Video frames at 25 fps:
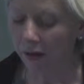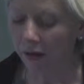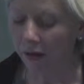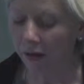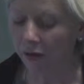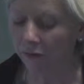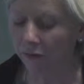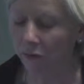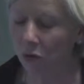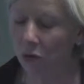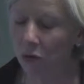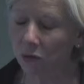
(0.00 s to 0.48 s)

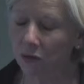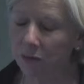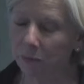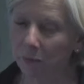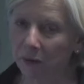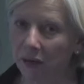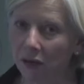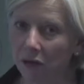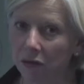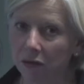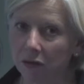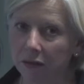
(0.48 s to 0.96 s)
of course,
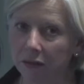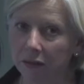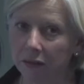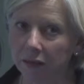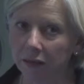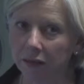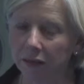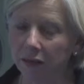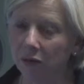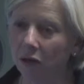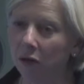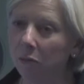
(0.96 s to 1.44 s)
because
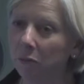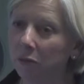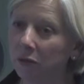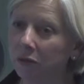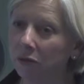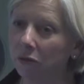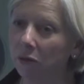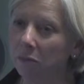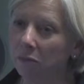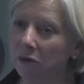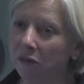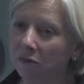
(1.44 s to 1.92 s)
it's not a
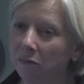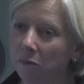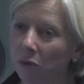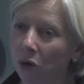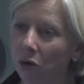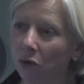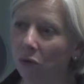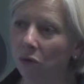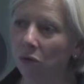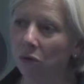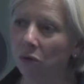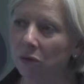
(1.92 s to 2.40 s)
prescriptive
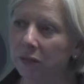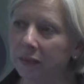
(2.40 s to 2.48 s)
model,